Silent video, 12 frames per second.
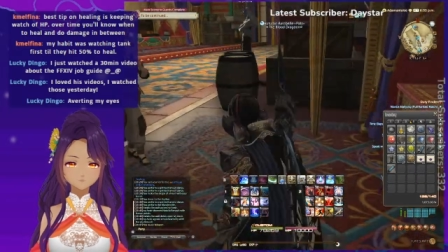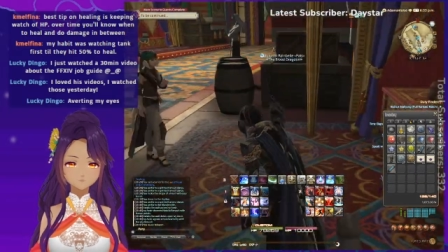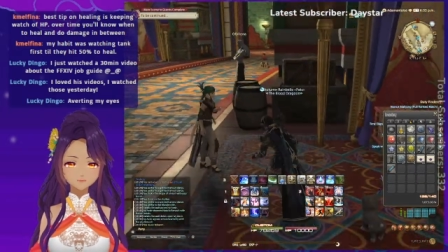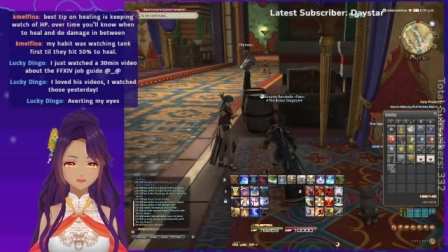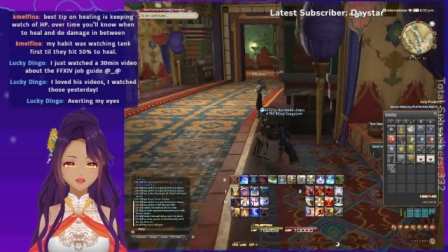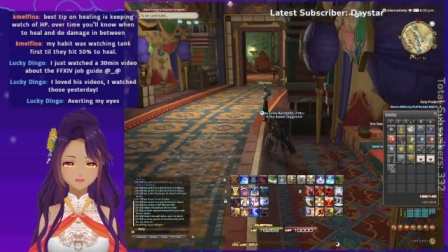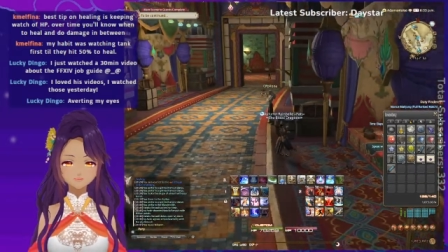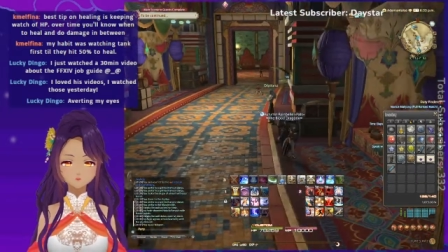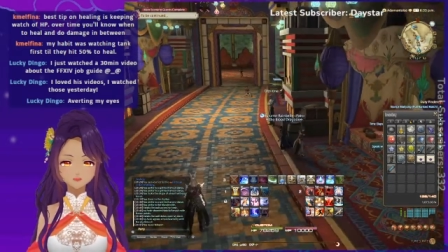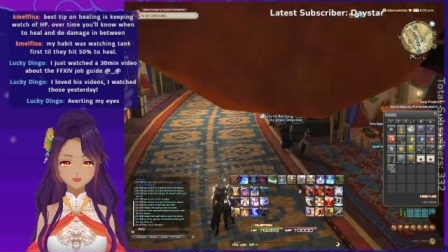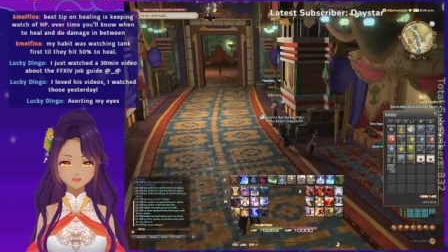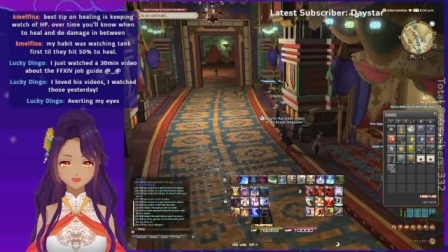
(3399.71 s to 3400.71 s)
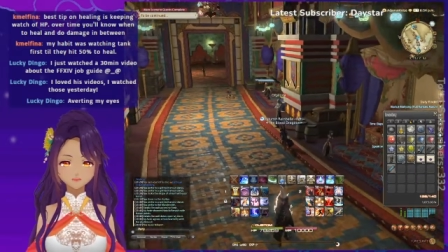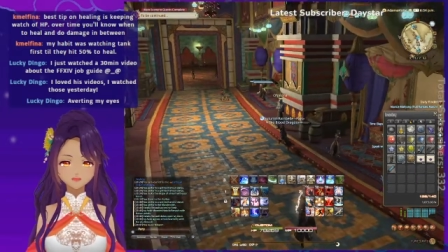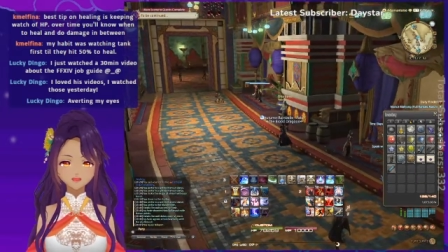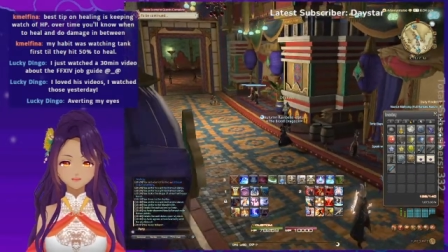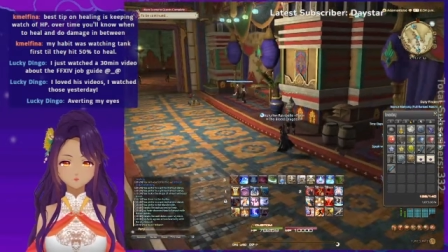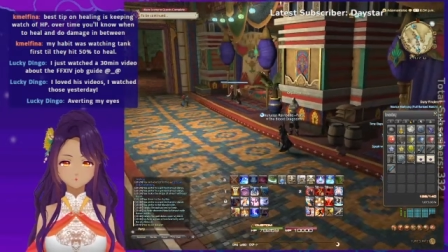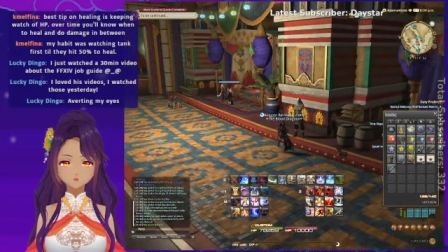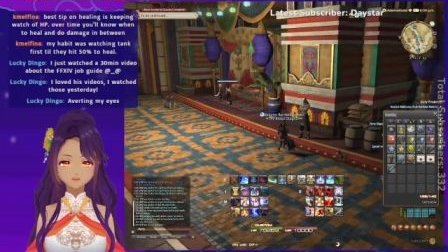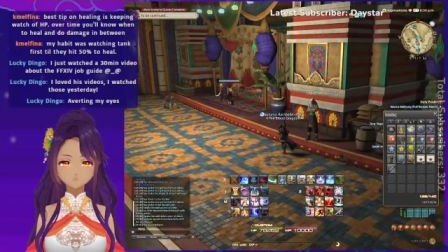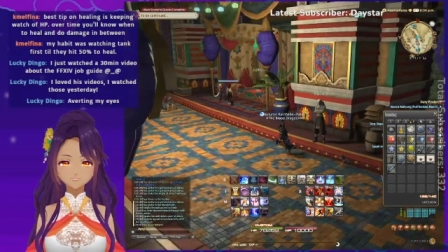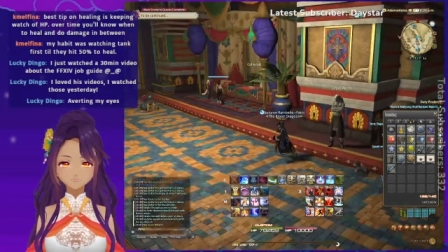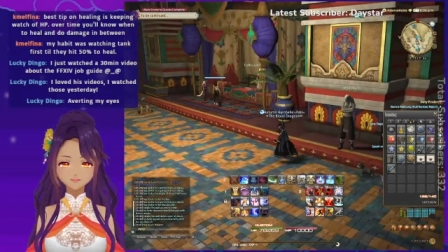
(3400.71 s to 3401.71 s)
trying to remember how to
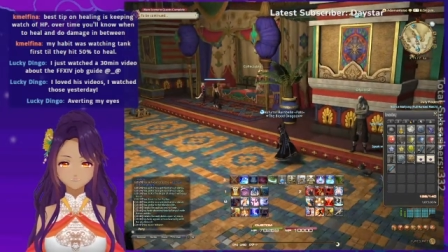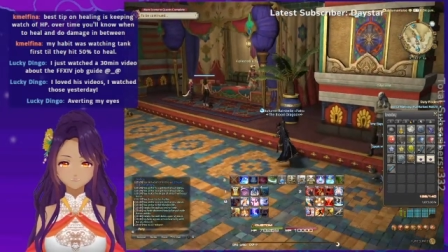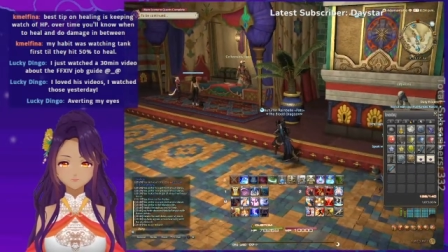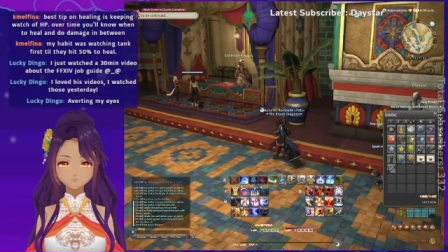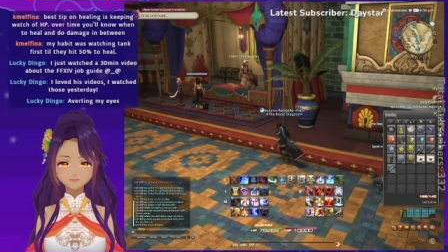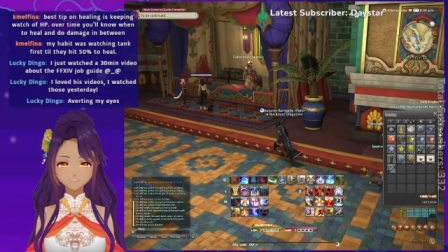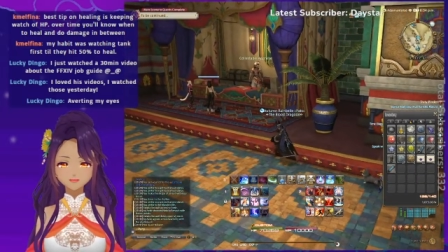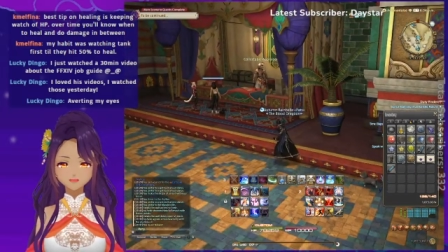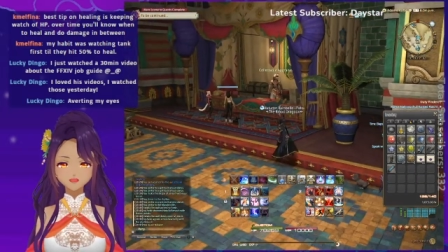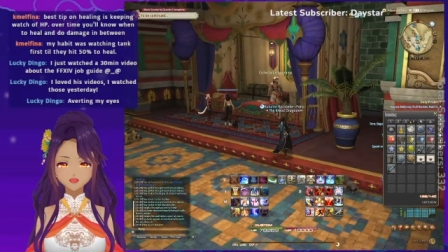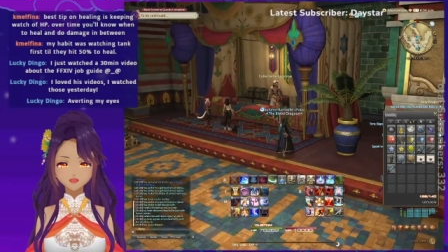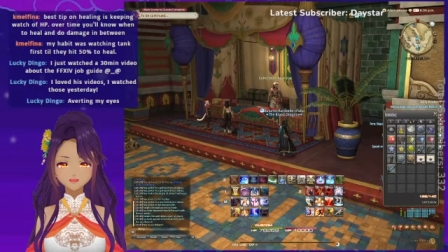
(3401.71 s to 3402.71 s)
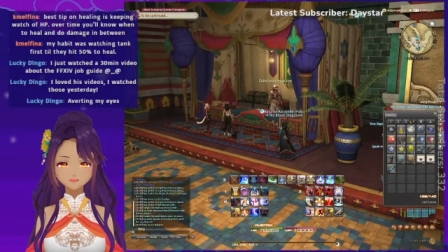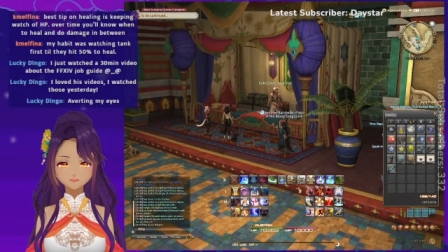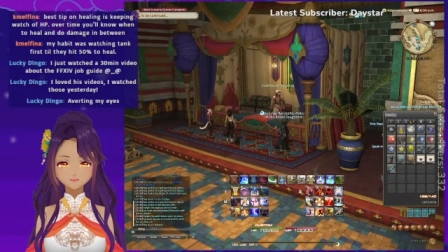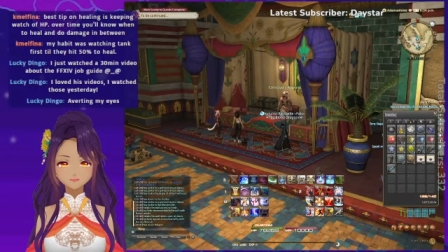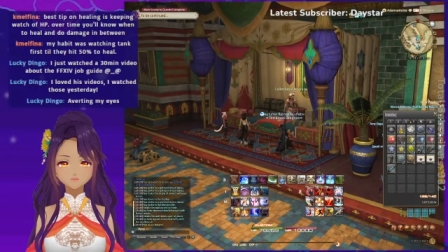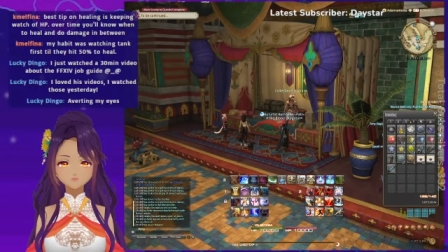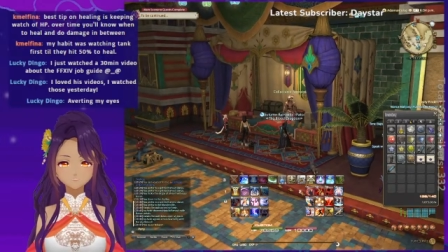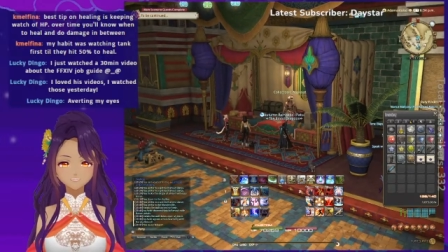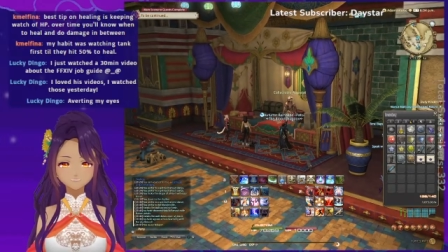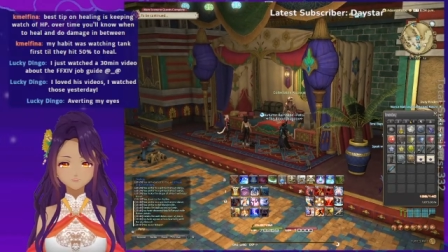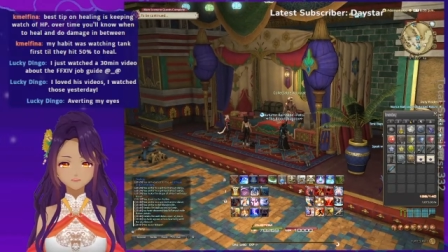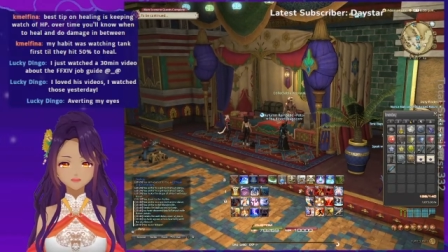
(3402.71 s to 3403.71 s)
exchange certain things. Collector,
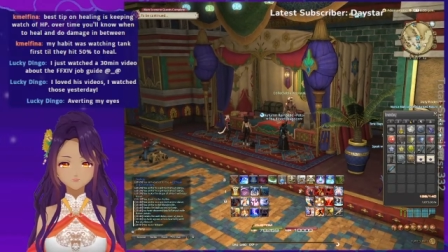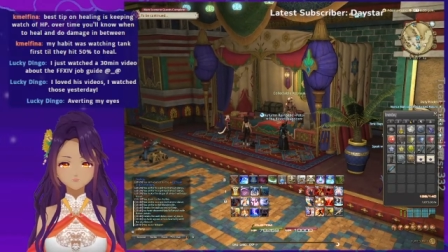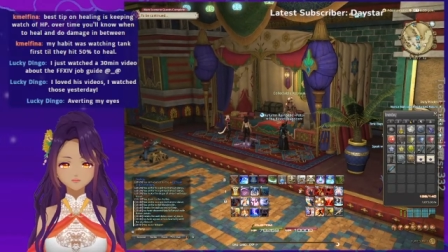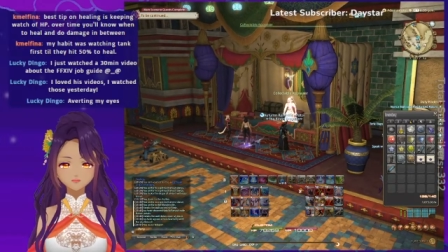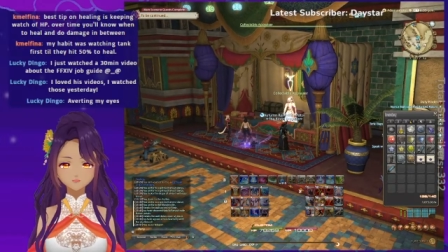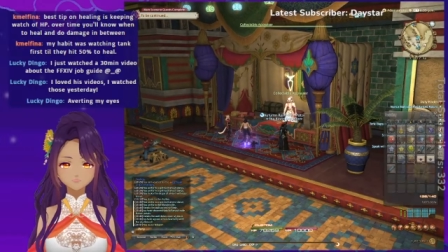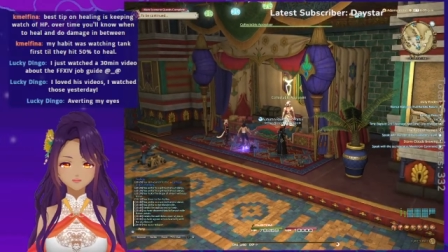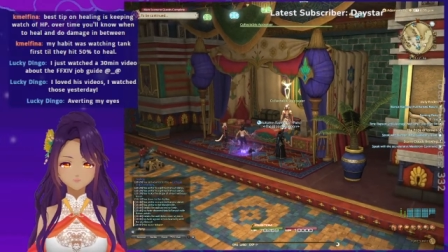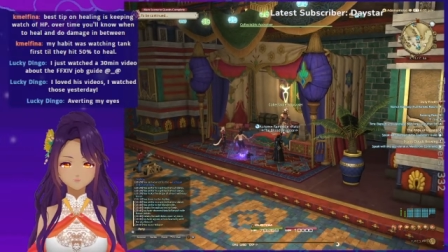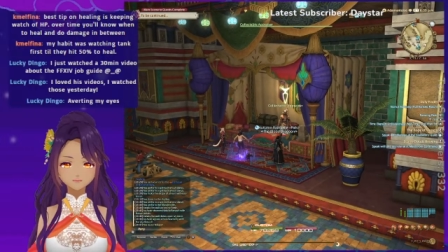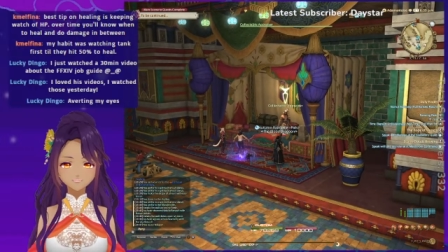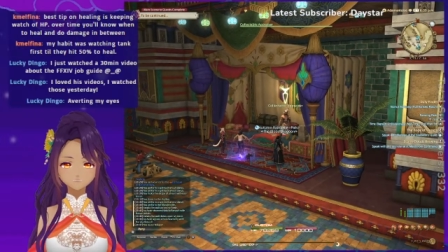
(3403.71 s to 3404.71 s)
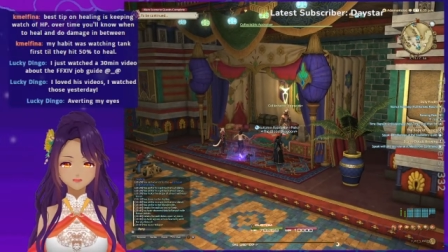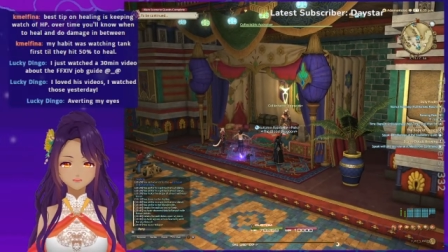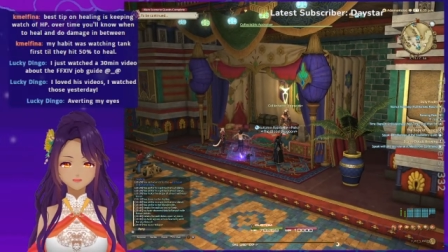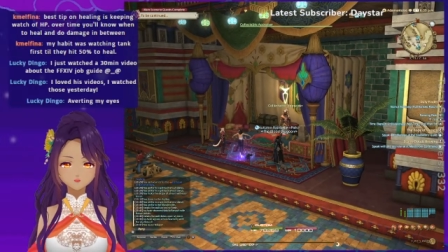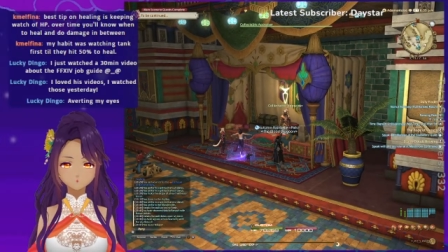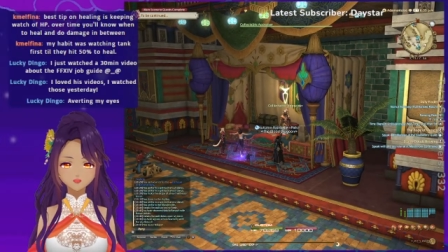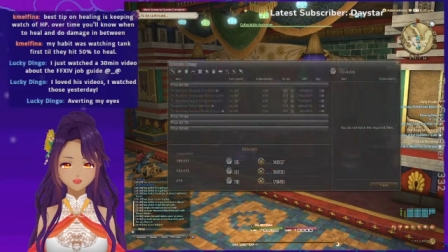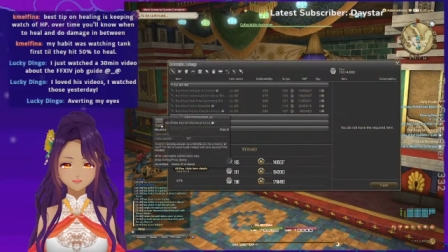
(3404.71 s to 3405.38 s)
appraiser. He's an appraiser dude.